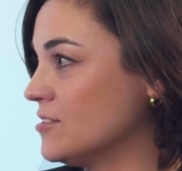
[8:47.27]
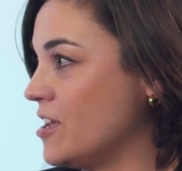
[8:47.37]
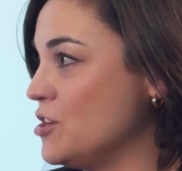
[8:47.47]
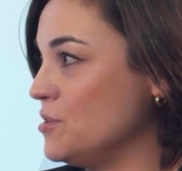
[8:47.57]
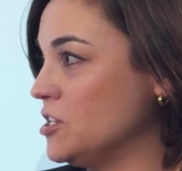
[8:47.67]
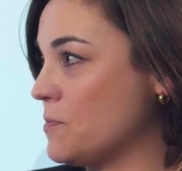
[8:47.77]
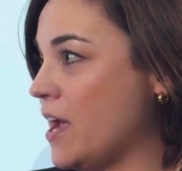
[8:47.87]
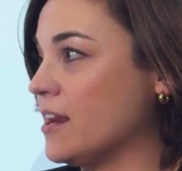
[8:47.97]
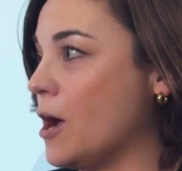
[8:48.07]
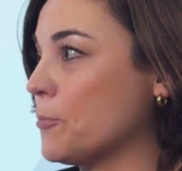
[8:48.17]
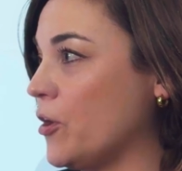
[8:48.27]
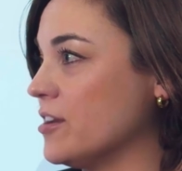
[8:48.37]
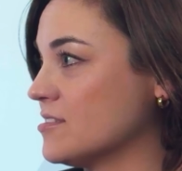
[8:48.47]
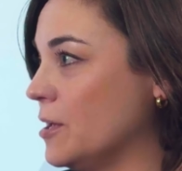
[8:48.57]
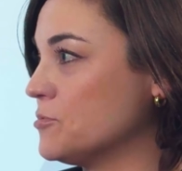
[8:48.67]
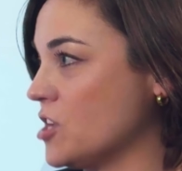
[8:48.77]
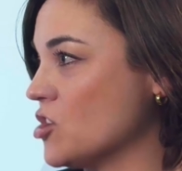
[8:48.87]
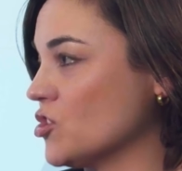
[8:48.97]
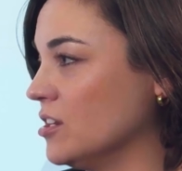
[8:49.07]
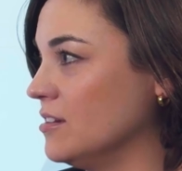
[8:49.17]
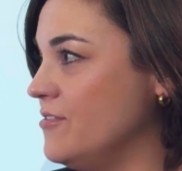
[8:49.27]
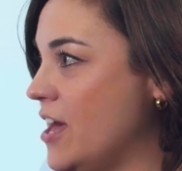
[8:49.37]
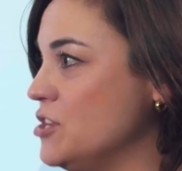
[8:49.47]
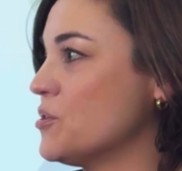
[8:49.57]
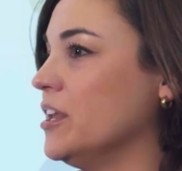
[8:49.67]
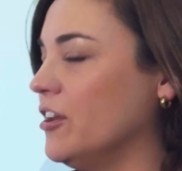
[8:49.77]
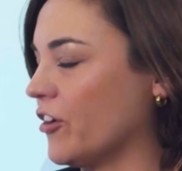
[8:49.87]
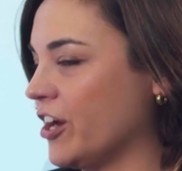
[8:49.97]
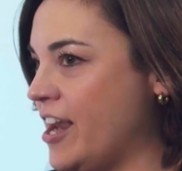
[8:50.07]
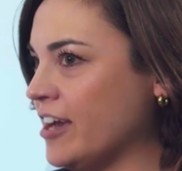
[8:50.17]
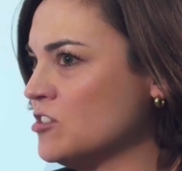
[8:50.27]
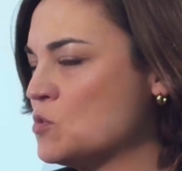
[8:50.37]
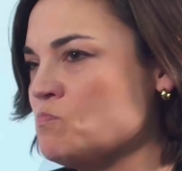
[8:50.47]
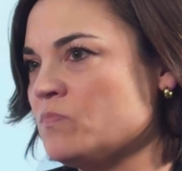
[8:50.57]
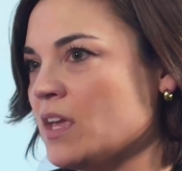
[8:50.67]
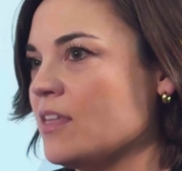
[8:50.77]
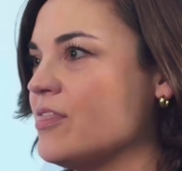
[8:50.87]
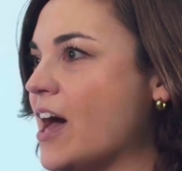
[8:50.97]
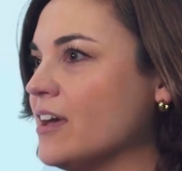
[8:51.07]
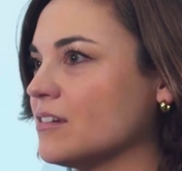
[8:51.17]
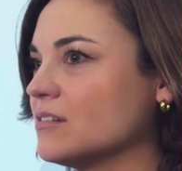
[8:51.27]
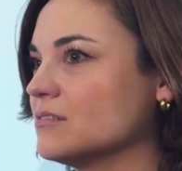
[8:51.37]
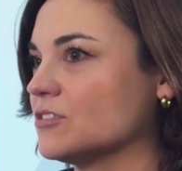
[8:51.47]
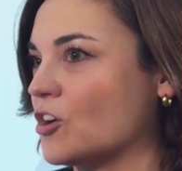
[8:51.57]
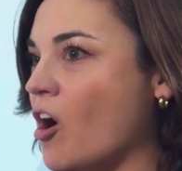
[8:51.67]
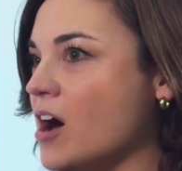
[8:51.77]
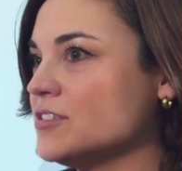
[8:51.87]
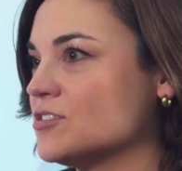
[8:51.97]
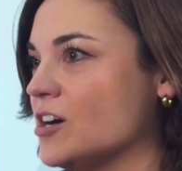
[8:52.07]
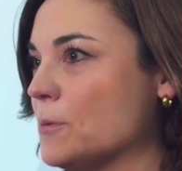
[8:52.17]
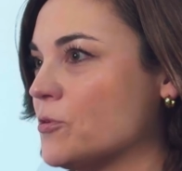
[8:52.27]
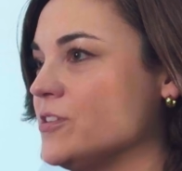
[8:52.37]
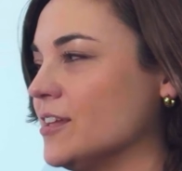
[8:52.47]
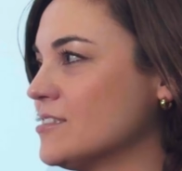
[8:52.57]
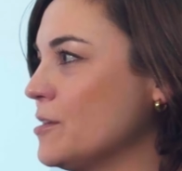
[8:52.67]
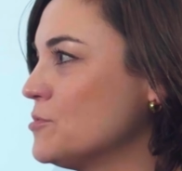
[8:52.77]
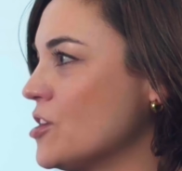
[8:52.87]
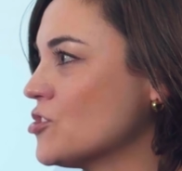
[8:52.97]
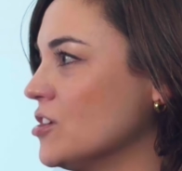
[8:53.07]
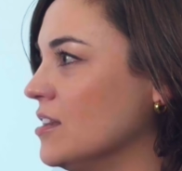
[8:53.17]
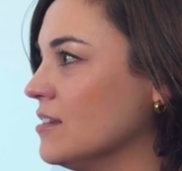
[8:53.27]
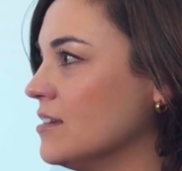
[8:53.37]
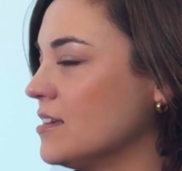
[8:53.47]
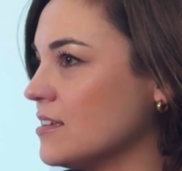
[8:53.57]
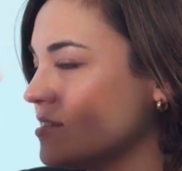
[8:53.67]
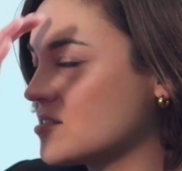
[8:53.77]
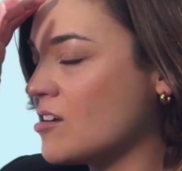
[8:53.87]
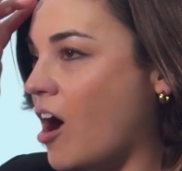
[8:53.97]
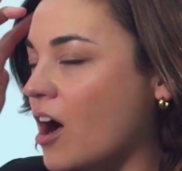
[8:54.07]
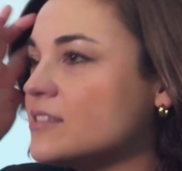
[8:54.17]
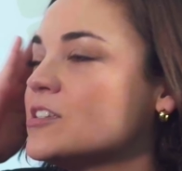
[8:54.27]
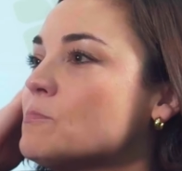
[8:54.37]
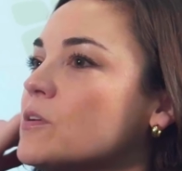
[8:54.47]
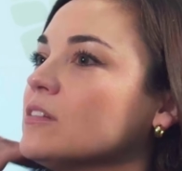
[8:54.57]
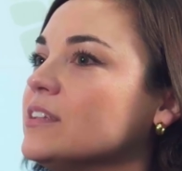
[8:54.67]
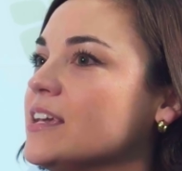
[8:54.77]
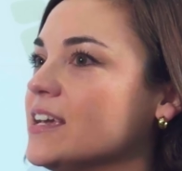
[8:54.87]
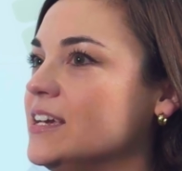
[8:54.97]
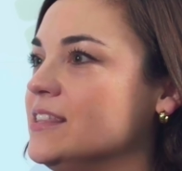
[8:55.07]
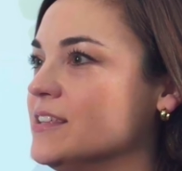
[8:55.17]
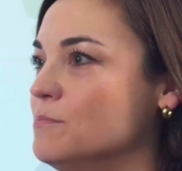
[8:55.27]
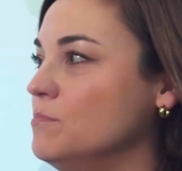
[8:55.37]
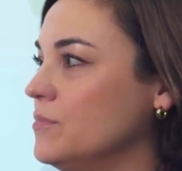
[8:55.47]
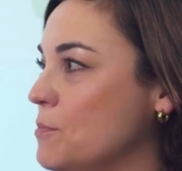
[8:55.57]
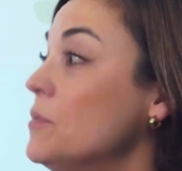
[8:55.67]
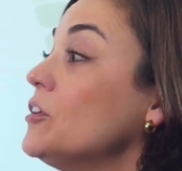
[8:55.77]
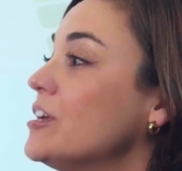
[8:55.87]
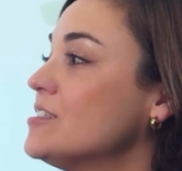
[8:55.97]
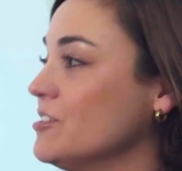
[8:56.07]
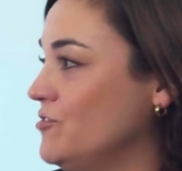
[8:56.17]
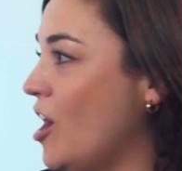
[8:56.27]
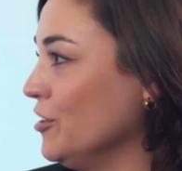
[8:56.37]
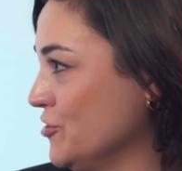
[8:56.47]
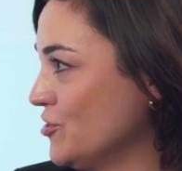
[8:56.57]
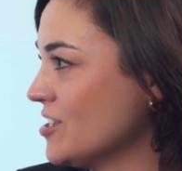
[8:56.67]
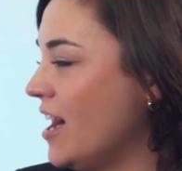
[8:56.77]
Say you need to pay to upgrade a substation, and then you can interconnect. The cost to upgrade that substation is typically in the millions of dollars.